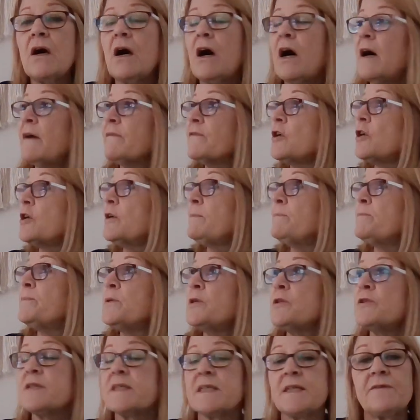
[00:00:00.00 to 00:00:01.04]
I've got
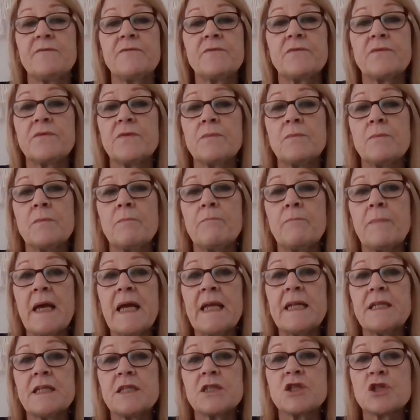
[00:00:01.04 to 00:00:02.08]
abusive
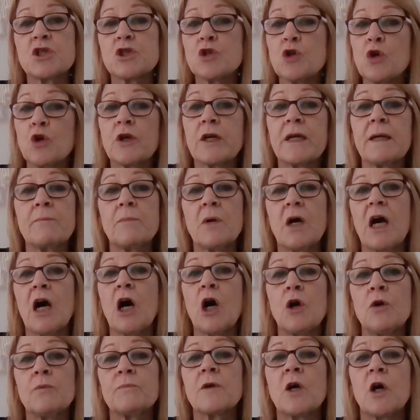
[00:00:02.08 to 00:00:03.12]
men stalking my
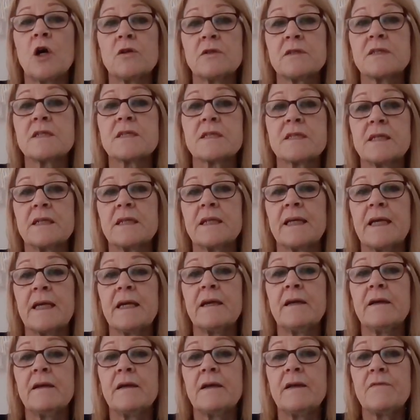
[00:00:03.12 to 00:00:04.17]
home constantly
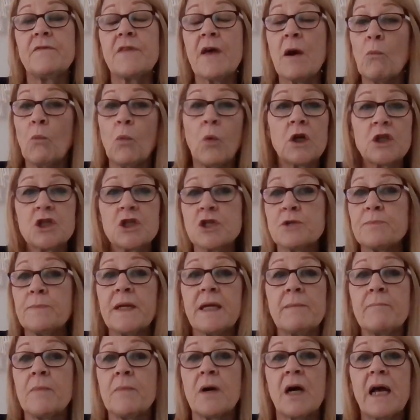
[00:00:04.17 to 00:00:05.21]
that watch me
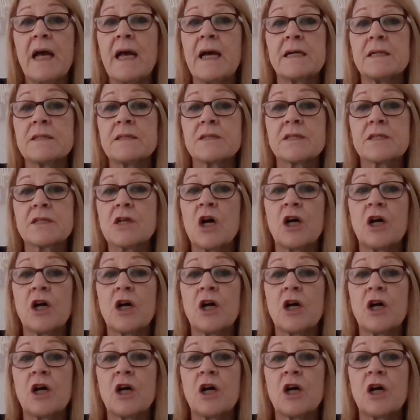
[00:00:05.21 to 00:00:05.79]
in my house.